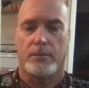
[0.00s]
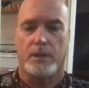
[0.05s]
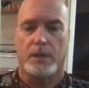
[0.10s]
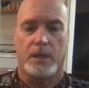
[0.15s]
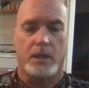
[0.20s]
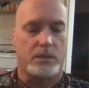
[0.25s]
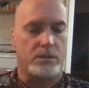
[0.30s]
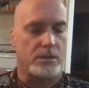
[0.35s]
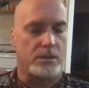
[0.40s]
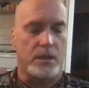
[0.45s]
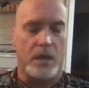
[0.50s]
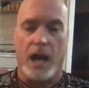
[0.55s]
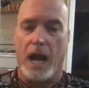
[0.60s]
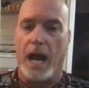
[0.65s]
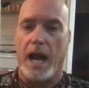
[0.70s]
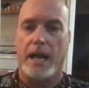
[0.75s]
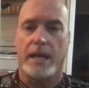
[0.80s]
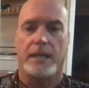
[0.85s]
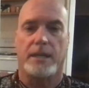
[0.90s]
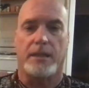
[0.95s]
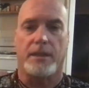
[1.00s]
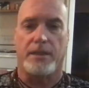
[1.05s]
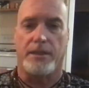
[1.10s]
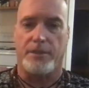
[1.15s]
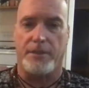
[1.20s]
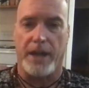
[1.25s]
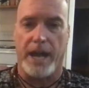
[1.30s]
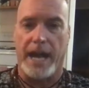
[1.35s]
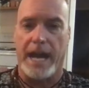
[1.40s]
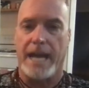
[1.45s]
It's not
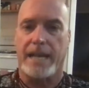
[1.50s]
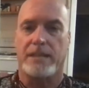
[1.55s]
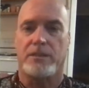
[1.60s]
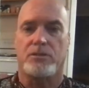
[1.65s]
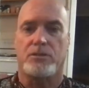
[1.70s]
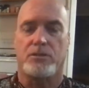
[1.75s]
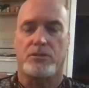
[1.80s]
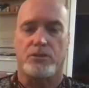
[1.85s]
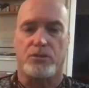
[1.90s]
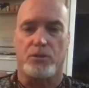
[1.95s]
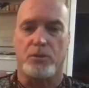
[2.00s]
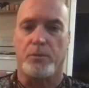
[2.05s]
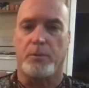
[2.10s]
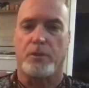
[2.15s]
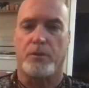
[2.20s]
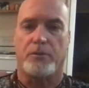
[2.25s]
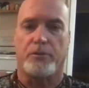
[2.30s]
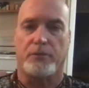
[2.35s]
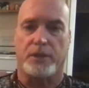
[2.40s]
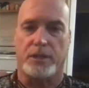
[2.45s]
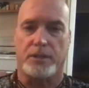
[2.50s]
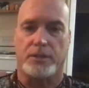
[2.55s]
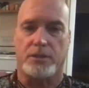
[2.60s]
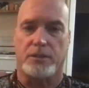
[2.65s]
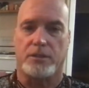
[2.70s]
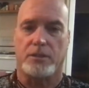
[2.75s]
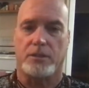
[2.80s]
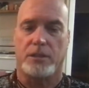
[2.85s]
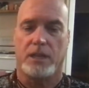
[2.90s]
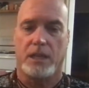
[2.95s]
that
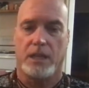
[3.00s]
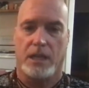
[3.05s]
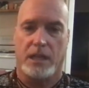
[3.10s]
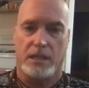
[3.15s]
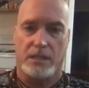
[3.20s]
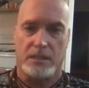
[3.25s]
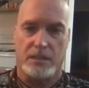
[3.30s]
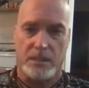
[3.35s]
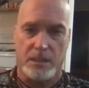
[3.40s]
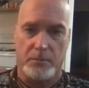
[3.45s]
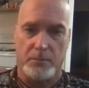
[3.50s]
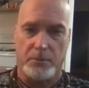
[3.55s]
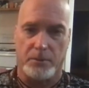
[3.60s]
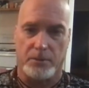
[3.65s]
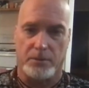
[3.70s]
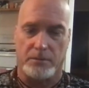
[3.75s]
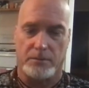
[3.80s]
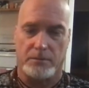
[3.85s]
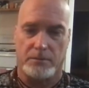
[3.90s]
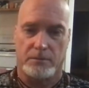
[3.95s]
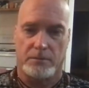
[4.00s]
superficial and simple.